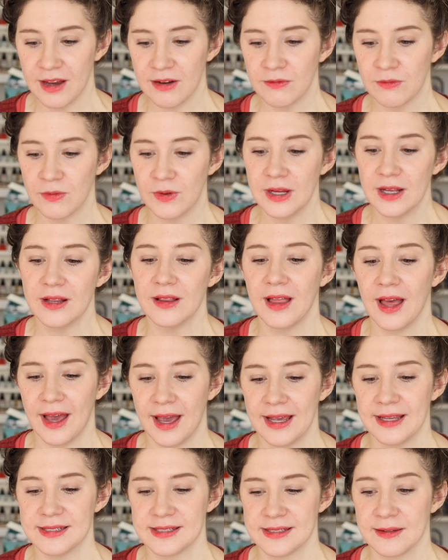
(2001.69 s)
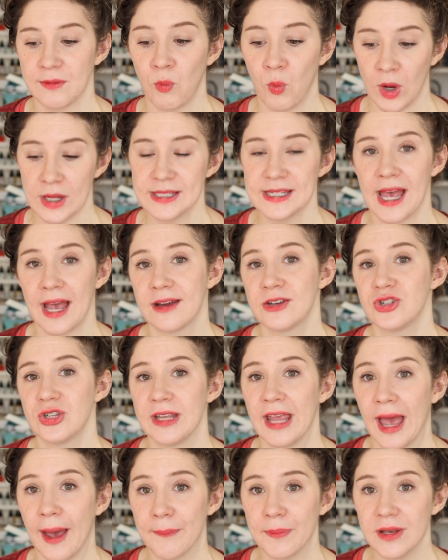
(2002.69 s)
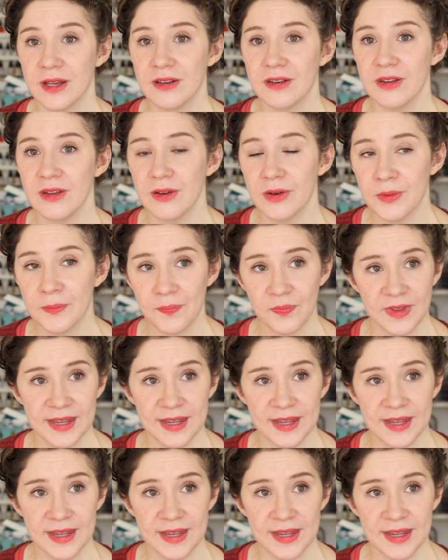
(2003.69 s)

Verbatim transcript: and realize what's actually happening to you,